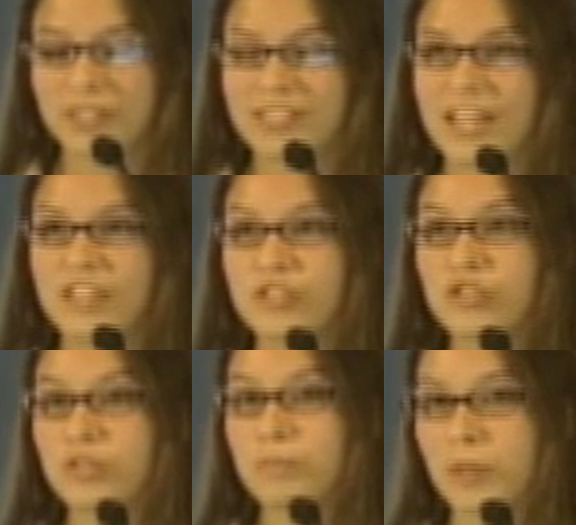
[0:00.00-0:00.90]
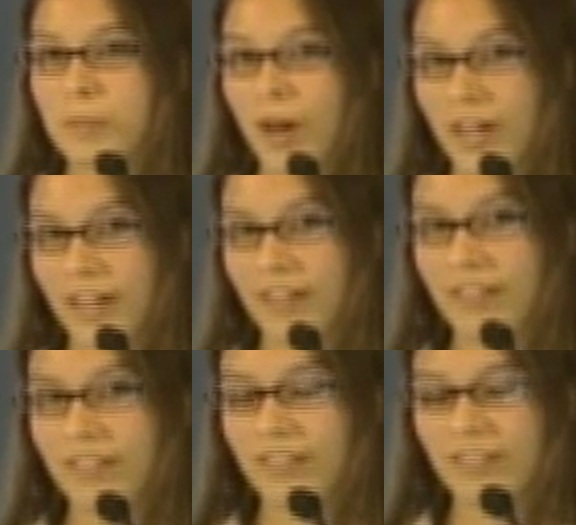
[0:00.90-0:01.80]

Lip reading: books, and social bookmarking.